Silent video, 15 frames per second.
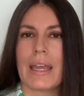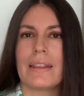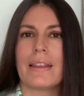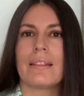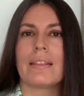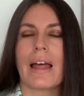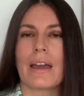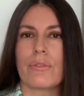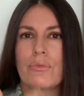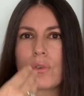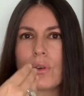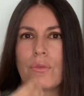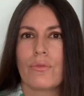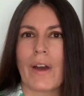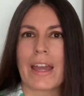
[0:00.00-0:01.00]
And the
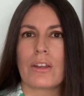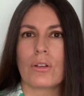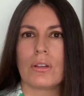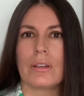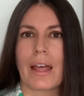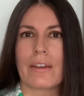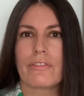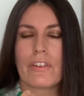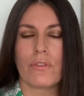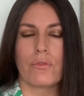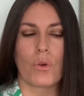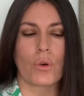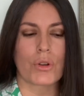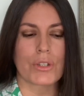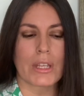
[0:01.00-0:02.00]
vital life
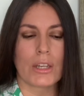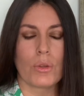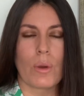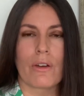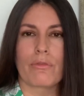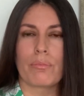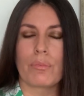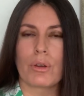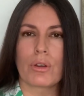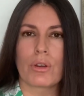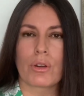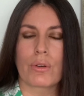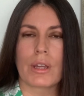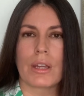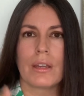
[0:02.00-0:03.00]
force. And you have
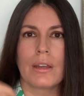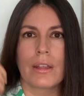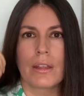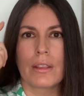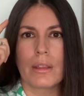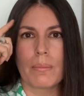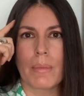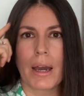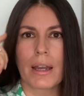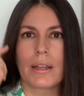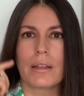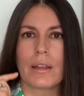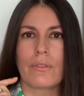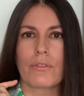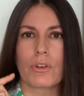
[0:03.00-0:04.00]
Mercury, the
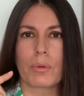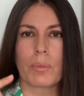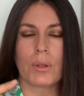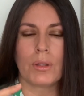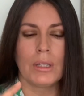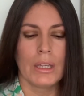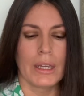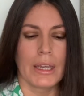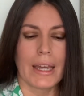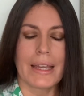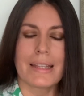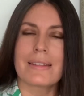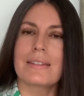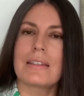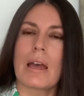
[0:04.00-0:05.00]
mind and verbal,
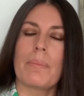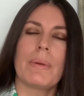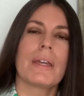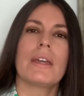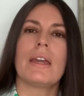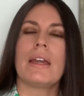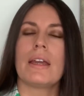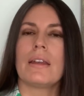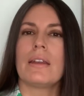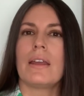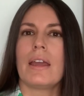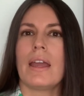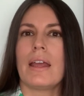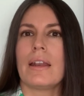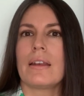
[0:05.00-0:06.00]
stepping in
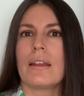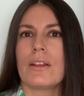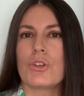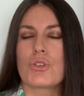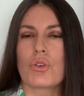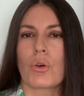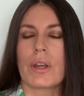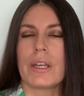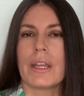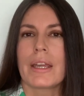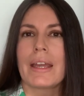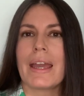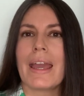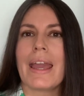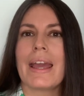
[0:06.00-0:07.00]
and
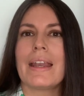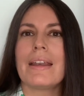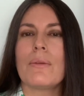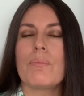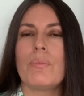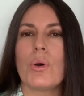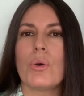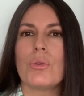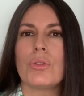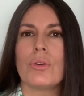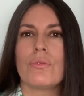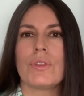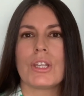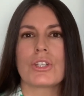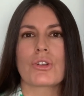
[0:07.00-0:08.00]
joining. And both
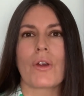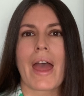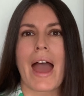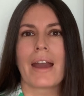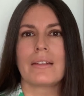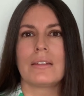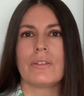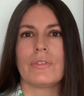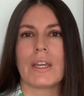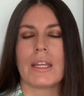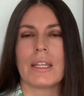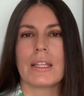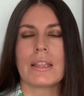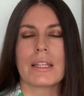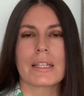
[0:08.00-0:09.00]
of these are
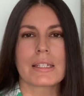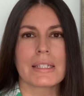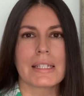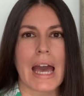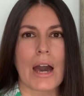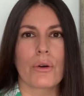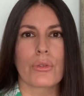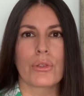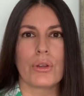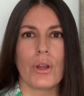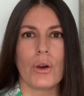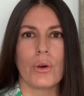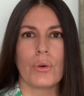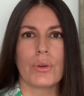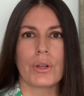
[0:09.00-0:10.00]
activating the south
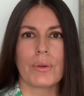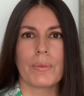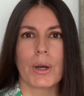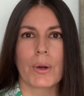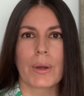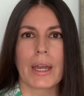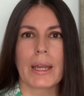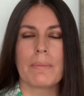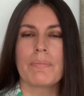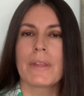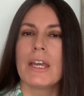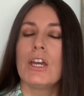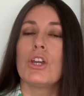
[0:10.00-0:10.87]
node, okay?